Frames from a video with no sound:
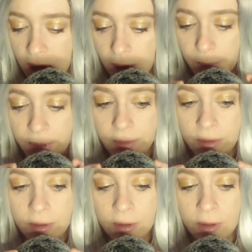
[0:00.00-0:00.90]
up,
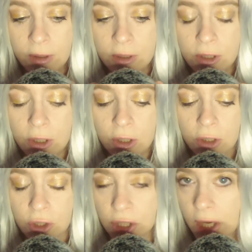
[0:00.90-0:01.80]

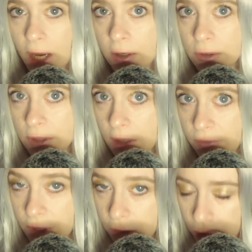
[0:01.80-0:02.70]
she got herself
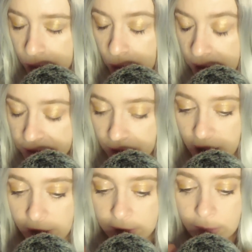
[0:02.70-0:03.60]
a new
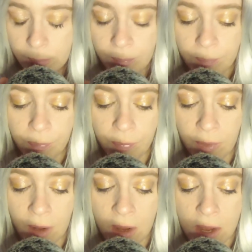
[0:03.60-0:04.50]
boyfriend,
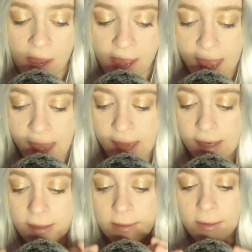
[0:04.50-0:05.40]

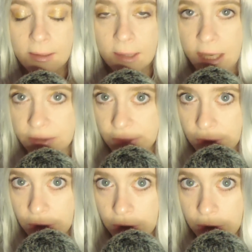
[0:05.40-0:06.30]
and
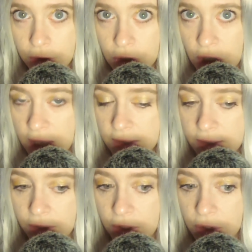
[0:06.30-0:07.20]
Lester
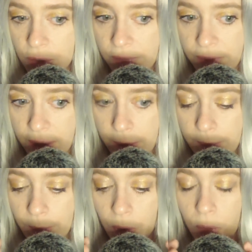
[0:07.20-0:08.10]
chased the two of them
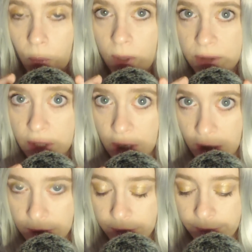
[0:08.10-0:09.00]
with a
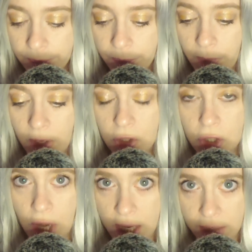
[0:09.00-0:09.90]
gun,
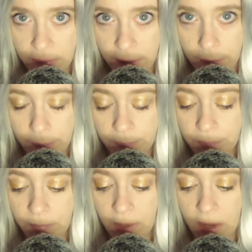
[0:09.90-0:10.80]
shot at them,
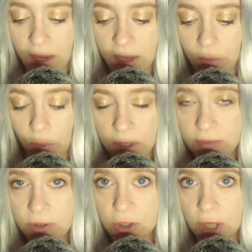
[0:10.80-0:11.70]
and one
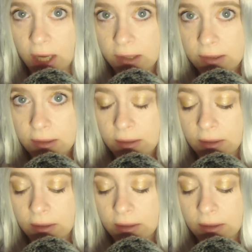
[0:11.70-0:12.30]
of the shots